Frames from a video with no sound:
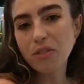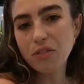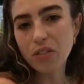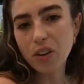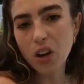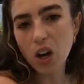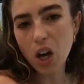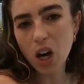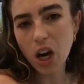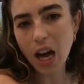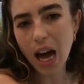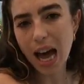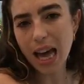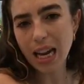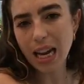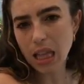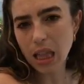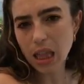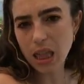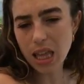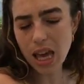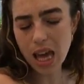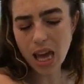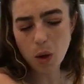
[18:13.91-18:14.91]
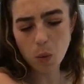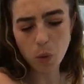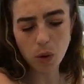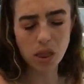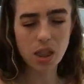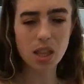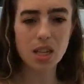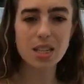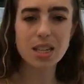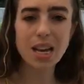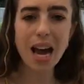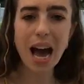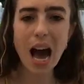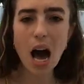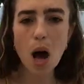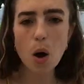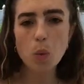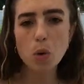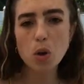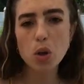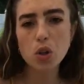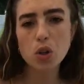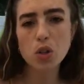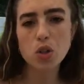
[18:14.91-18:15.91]
anything with the towels,
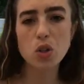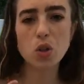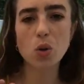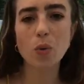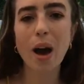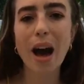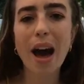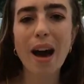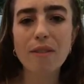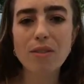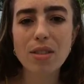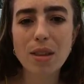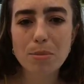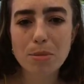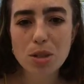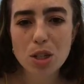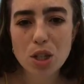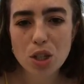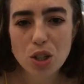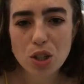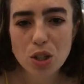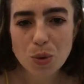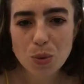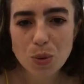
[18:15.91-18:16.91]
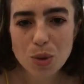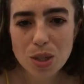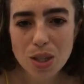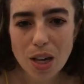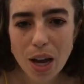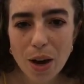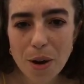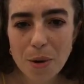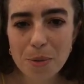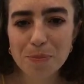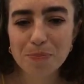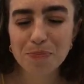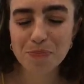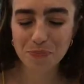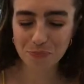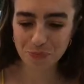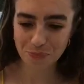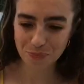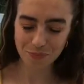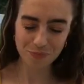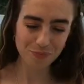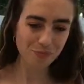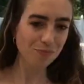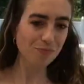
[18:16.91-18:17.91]
you have them to do so.
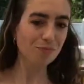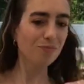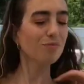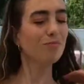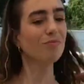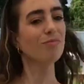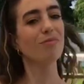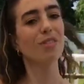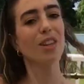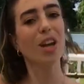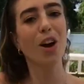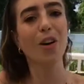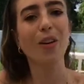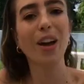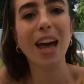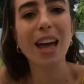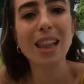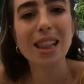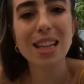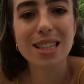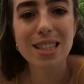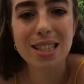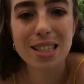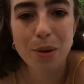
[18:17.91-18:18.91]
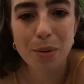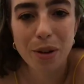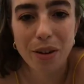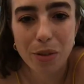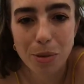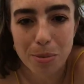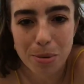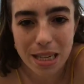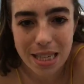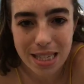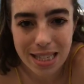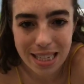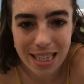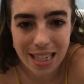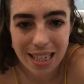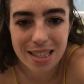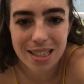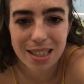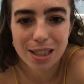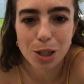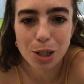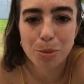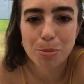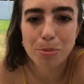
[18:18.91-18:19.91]
Okay, let's see what everybody's seeing. It's a little
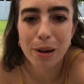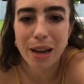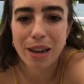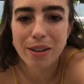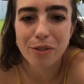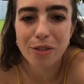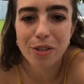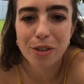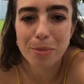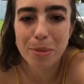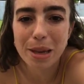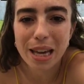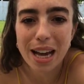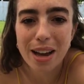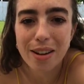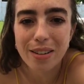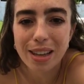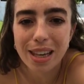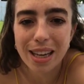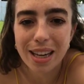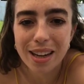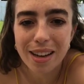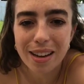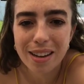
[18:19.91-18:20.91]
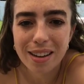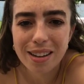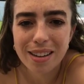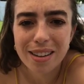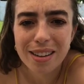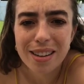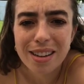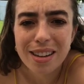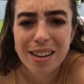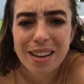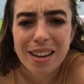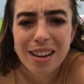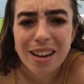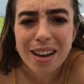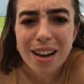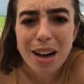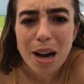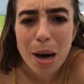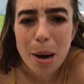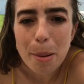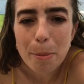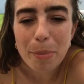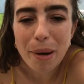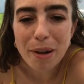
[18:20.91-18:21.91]
bright for me out here.
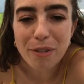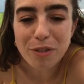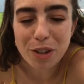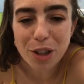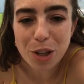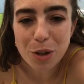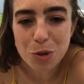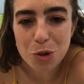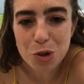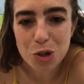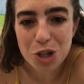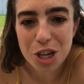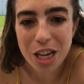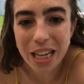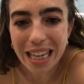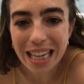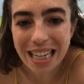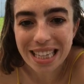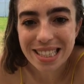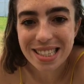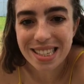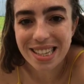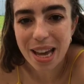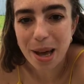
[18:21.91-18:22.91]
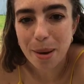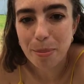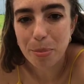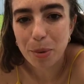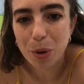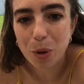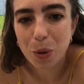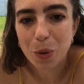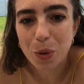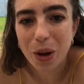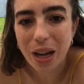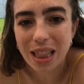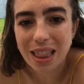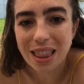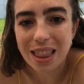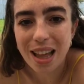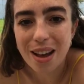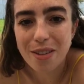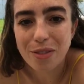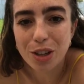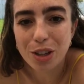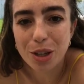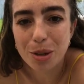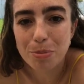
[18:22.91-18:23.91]
Buffalo chicken dip. Oh, I love a good
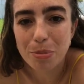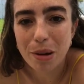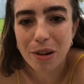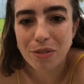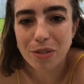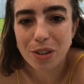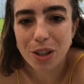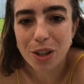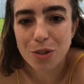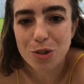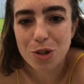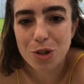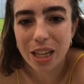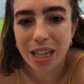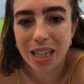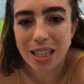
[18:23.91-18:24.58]
buffalo chicken dip.